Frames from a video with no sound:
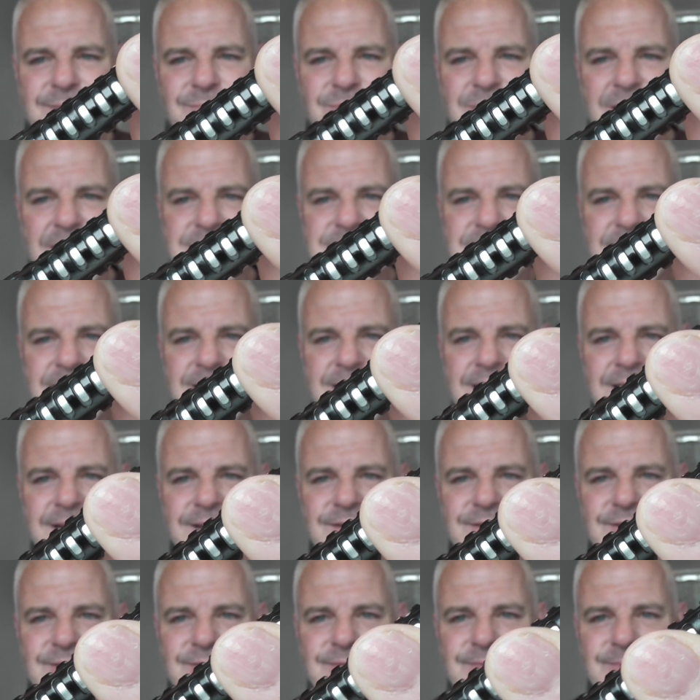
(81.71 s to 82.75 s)
plastic
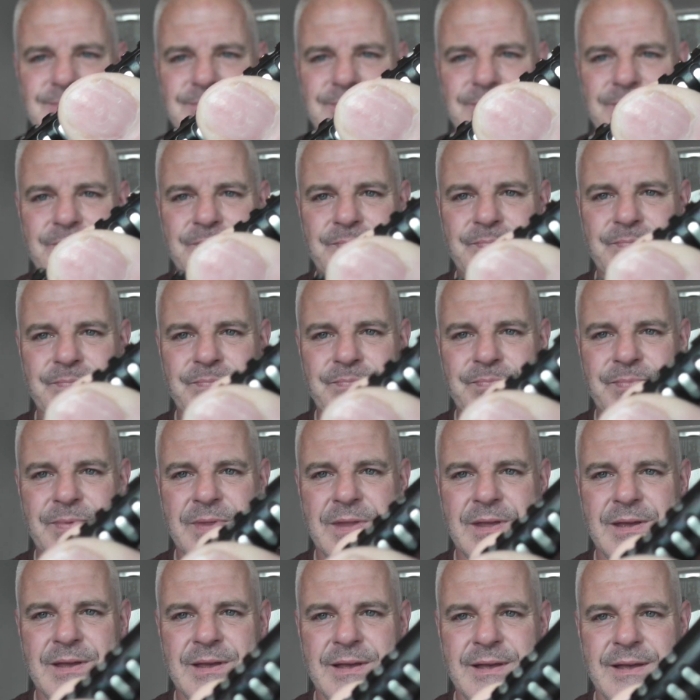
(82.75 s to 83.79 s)
handle.
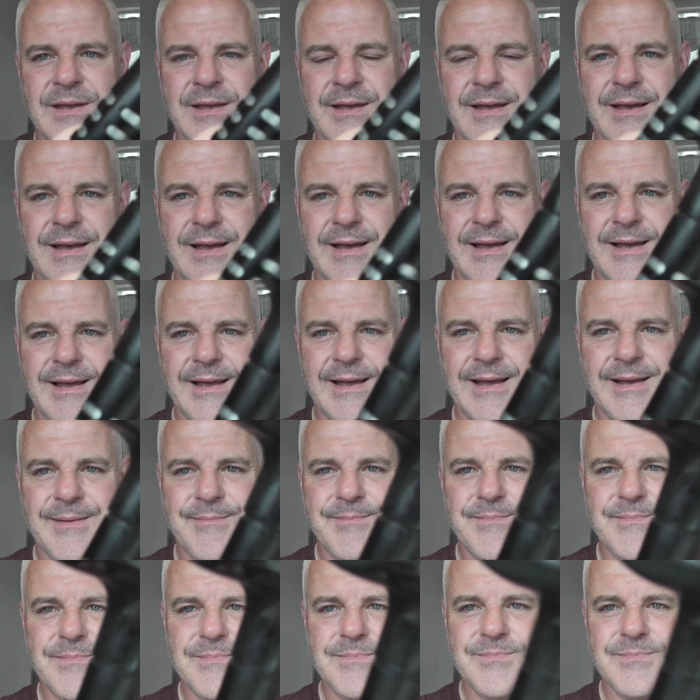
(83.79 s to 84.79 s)
Yeah,